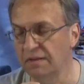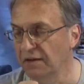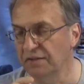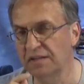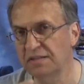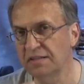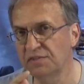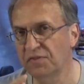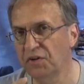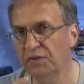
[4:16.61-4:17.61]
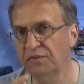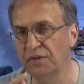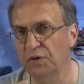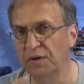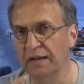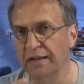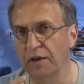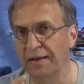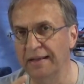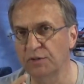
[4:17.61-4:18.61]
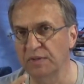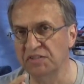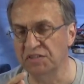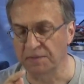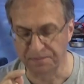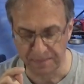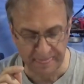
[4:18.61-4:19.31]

Now this is very, very interesting.